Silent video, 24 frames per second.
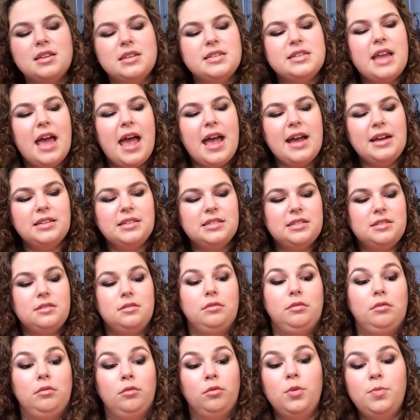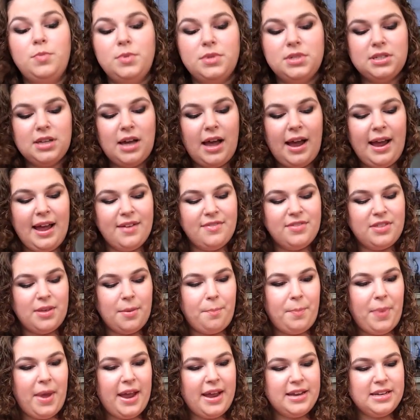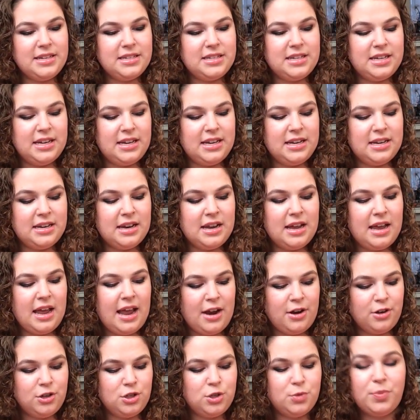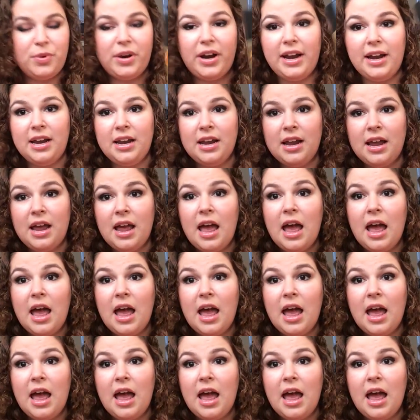Next, I have the Pantene Hairspray.